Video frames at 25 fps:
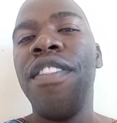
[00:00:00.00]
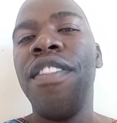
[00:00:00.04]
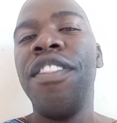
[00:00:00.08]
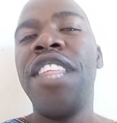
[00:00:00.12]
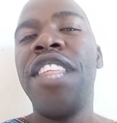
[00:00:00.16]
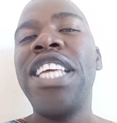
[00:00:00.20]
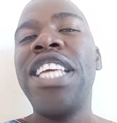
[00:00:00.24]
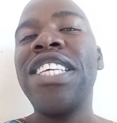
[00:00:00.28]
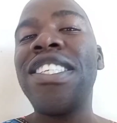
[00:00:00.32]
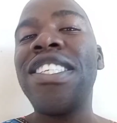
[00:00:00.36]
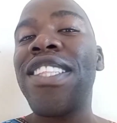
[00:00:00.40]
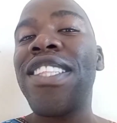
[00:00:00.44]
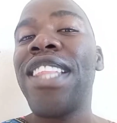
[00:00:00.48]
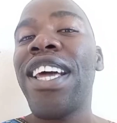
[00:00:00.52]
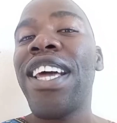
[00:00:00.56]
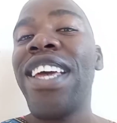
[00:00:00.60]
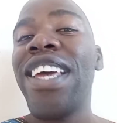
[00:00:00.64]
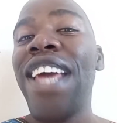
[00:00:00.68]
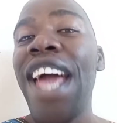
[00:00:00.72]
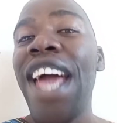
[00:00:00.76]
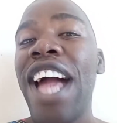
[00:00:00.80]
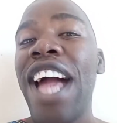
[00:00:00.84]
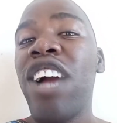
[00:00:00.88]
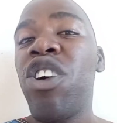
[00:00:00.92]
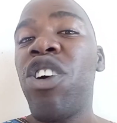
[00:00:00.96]
These
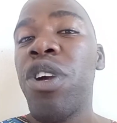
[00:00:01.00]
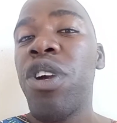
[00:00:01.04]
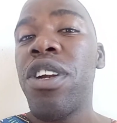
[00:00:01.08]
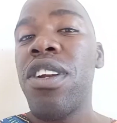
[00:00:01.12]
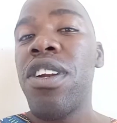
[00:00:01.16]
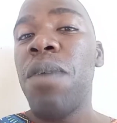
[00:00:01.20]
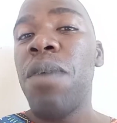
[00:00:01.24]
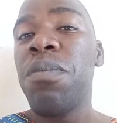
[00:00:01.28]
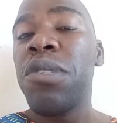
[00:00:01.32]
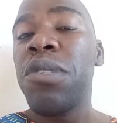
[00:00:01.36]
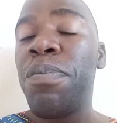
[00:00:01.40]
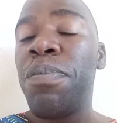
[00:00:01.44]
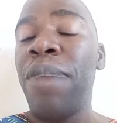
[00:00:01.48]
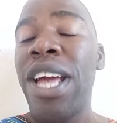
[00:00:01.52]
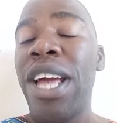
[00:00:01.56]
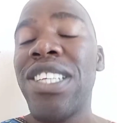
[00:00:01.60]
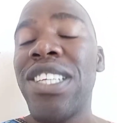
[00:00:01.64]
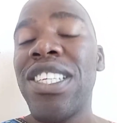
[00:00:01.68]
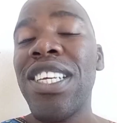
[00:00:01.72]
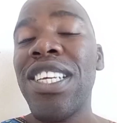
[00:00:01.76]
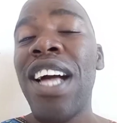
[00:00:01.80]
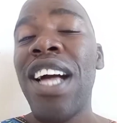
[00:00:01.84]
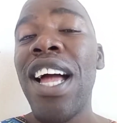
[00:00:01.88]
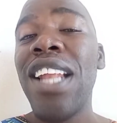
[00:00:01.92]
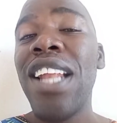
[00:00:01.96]
three acronyms
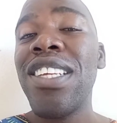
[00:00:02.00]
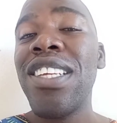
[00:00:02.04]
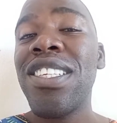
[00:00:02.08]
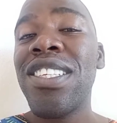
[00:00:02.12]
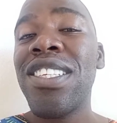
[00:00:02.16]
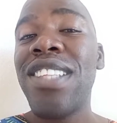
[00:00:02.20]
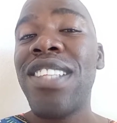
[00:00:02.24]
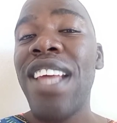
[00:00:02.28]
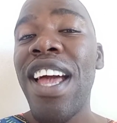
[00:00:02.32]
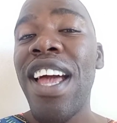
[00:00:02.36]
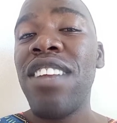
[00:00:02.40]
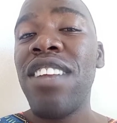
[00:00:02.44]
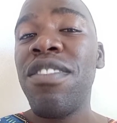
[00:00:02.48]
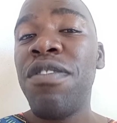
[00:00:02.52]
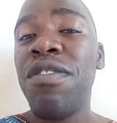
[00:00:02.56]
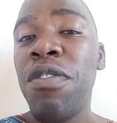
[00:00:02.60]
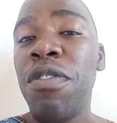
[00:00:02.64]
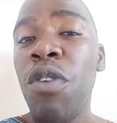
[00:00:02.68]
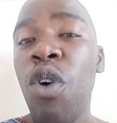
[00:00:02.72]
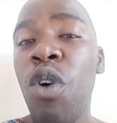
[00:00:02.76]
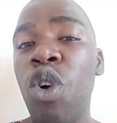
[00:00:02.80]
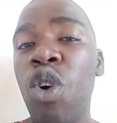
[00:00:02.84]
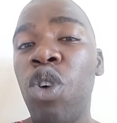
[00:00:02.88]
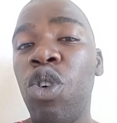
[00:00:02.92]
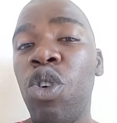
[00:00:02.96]
basically stand
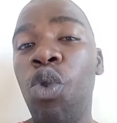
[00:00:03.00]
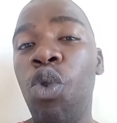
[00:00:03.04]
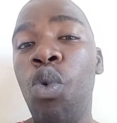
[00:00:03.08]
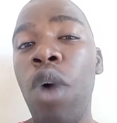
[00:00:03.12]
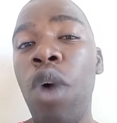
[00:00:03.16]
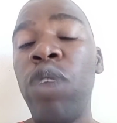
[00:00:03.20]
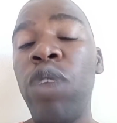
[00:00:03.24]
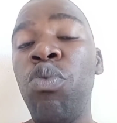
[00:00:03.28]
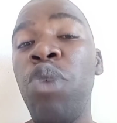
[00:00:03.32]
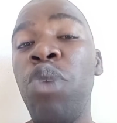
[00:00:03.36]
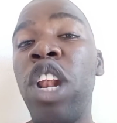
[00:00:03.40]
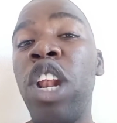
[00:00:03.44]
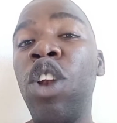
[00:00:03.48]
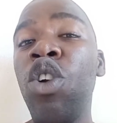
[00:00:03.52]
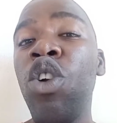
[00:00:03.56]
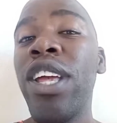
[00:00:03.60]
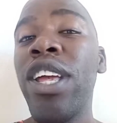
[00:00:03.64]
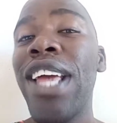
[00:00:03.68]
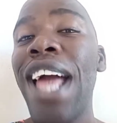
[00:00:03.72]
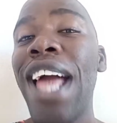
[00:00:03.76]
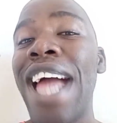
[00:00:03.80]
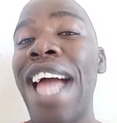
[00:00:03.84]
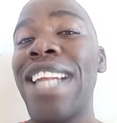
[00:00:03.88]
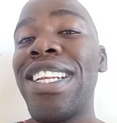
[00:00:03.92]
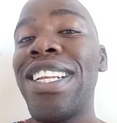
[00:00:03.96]
for, when we
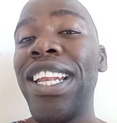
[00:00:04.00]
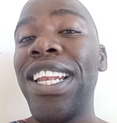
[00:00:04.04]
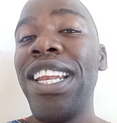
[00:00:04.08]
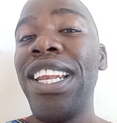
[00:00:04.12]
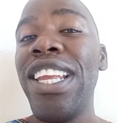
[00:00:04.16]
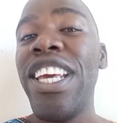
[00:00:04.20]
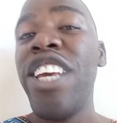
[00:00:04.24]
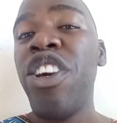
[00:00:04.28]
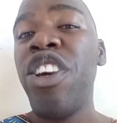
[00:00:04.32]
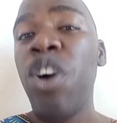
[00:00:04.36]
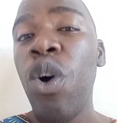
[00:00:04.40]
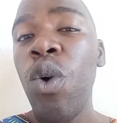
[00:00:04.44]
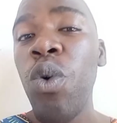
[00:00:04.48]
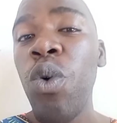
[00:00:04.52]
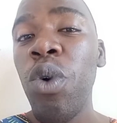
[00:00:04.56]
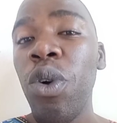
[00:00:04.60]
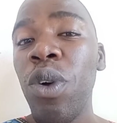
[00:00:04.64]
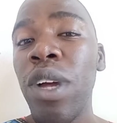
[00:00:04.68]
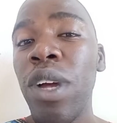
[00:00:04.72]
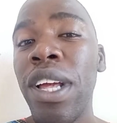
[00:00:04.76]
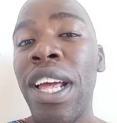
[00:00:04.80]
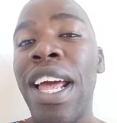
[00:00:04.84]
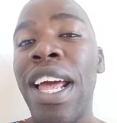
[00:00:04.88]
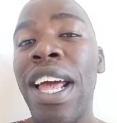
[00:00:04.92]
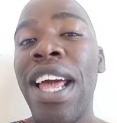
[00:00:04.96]
look at LEO,
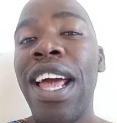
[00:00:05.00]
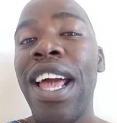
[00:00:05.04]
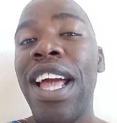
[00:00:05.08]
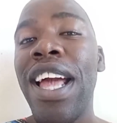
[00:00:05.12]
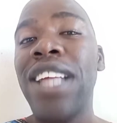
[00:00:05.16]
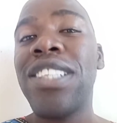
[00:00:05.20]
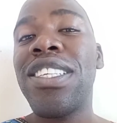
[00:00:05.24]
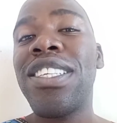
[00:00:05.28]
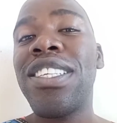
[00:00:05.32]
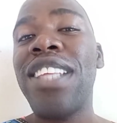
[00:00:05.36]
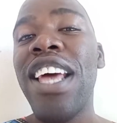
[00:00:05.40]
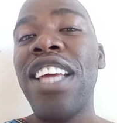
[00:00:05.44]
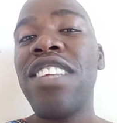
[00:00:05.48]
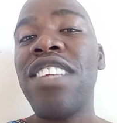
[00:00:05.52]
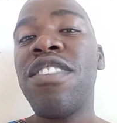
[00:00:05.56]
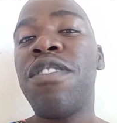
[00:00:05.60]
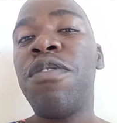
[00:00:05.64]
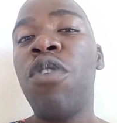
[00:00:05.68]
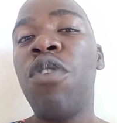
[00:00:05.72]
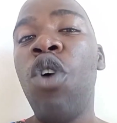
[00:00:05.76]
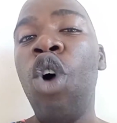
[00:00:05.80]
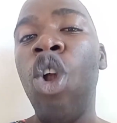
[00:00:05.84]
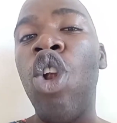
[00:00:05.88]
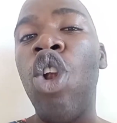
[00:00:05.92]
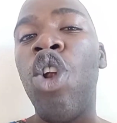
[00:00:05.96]
it stands
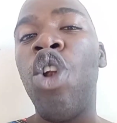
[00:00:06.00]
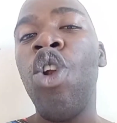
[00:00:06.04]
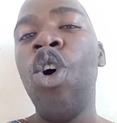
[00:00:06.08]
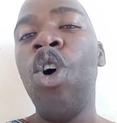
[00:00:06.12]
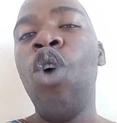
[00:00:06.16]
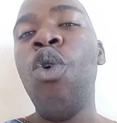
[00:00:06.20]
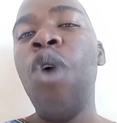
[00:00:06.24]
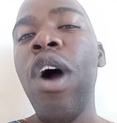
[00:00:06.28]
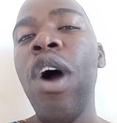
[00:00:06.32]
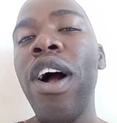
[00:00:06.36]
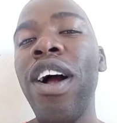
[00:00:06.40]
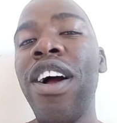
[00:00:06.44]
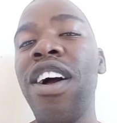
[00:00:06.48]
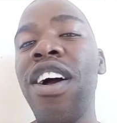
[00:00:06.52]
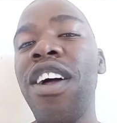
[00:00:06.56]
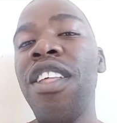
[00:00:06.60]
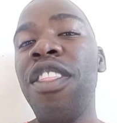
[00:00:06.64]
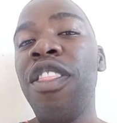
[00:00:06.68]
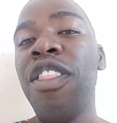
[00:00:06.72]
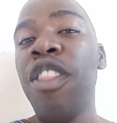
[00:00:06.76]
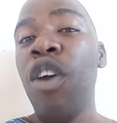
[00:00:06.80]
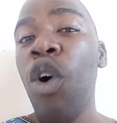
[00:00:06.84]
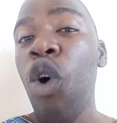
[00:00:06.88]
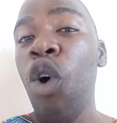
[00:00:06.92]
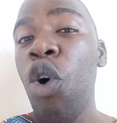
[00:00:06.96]
for lower
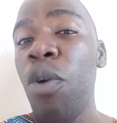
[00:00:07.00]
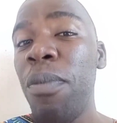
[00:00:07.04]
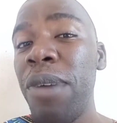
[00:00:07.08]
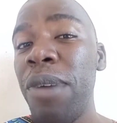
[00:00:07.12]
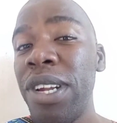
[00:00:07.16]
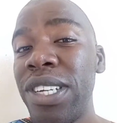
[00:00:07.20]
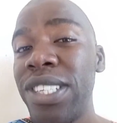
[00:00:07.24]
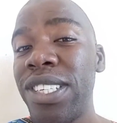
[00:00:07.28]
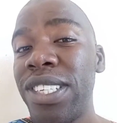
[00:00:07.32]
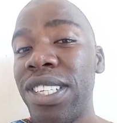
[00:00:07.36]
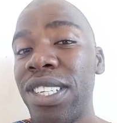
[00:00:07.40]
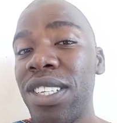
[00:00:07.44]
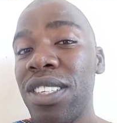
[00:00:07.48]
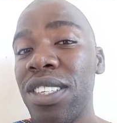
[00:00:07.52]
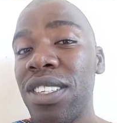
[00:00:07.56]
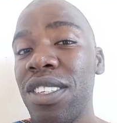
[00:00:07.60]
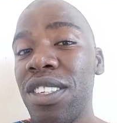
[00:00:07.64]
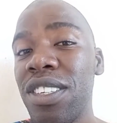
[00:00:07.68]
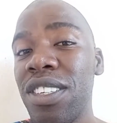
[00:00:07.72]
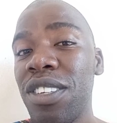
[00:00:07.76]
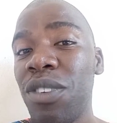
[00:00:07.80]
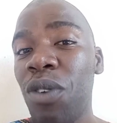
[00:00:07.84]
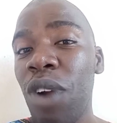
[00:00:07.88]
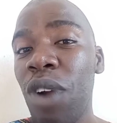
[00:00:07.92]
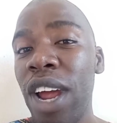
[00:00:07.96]
Earth orbit,
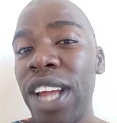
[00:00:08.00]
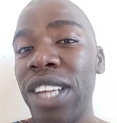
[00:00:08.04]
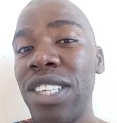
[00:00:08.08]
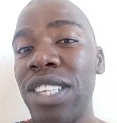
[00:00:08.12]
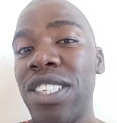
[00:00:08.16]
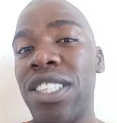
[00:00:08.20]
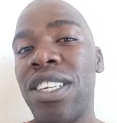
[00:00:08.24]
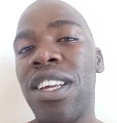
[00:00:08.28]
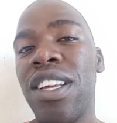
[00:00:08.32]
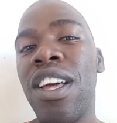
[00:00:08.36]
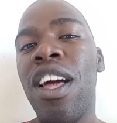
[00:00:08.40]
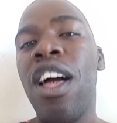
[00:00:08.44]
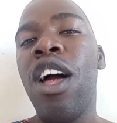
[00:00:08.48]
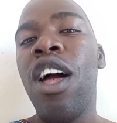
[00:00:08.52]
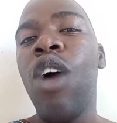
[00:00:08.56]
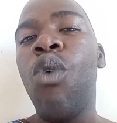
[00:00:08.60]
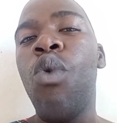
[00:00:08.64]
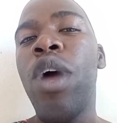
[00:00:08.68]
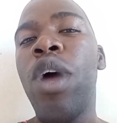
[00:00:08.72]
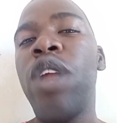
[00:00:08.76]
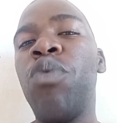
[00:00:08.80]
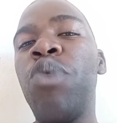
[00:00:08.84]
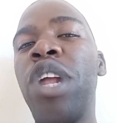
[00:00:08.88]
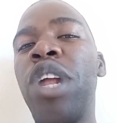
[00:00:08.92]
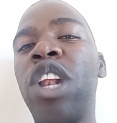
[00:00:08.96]
right?
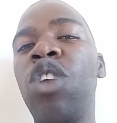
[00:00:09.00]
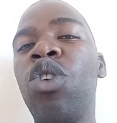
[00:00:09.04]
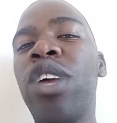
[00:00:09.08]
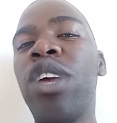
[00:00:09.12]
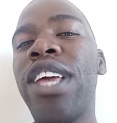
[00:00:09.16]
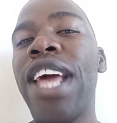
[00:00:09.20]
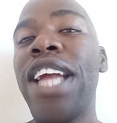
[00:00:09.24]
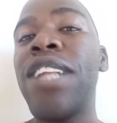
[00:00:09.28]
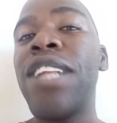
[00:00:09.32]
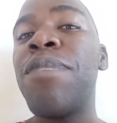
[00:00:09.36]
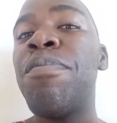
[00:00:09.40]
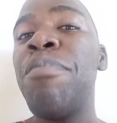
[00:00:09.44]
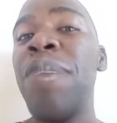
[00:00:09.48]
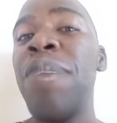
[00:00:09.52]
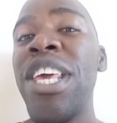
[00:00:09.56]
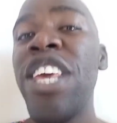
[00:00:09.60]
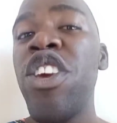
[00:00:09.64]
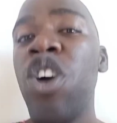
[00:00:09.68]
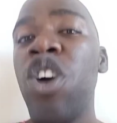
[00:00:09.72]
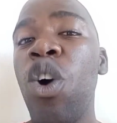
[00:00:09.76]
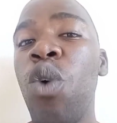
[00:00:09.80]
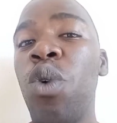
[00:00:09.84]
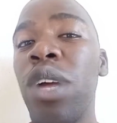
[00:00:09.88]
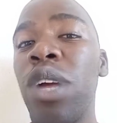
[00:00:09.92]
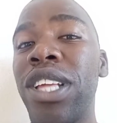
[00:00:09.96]
When we look at
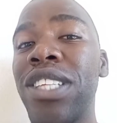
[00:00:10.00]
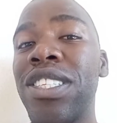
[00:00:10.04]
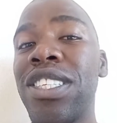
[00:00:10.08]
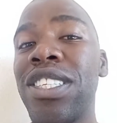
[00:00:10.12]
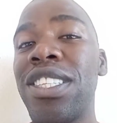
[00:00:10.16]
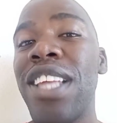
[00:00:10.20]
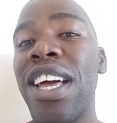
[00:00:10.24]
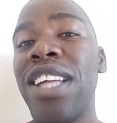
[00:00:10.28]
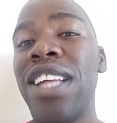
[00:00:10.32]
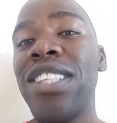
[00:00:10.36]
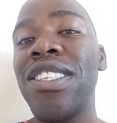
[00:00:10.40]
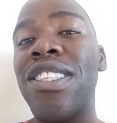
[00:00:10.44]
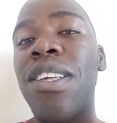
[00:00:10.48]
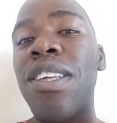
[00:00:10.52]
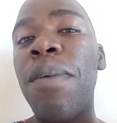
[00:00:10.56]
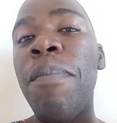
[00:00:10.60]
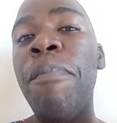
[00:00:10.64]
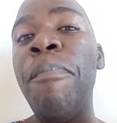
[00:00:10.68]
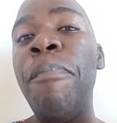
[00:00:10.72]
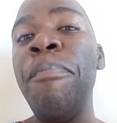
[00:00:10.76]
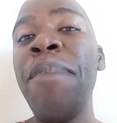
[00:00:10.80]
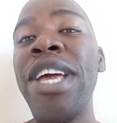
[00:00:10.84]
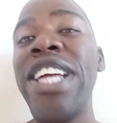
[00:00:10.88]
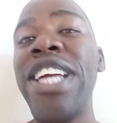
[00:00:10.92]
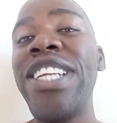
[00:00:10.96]
MEO, it stands
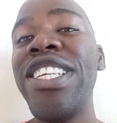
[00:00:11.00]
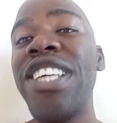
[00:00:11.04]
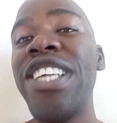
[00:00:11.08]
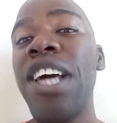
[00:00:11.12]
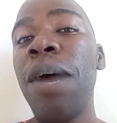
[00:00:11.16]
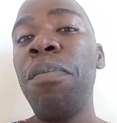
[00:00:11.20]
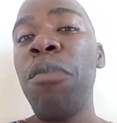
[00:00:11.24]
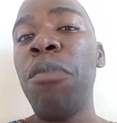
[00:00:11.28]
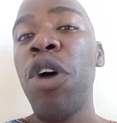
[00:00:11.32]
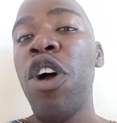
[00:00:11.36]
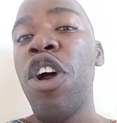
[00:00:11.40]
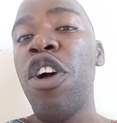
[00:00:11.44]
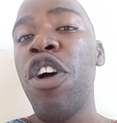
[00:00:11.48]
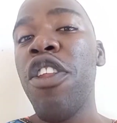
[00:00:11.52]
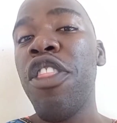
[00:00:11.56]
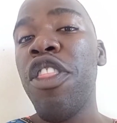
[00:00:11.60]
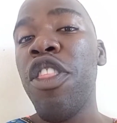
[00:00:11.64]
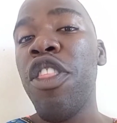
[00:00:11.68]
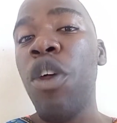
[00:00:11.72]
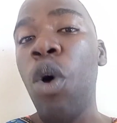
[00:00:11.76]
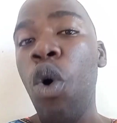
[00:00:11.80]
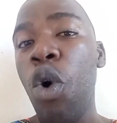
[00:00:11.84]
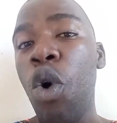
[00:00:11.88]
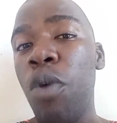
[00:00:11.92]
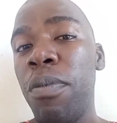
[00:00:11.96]
medium
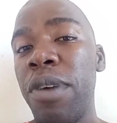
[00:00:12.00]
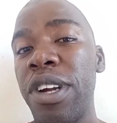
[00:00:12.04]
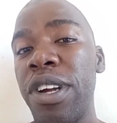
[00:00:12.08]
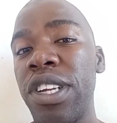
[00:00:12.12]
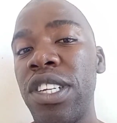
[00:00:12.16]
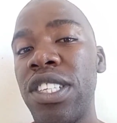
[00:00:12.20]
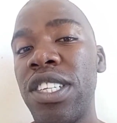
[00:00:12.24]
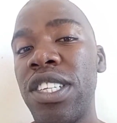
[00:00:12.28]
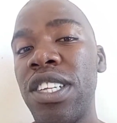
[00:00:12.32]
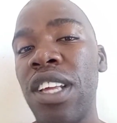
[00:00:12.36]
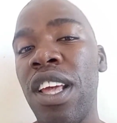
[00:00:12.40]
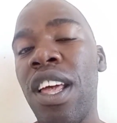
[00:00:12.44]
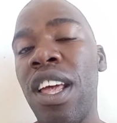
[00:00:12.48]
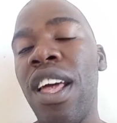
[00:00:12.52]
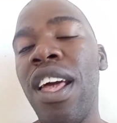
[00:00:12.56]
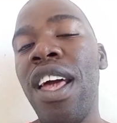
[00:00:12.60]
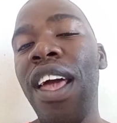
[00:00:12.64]
Earth orbit.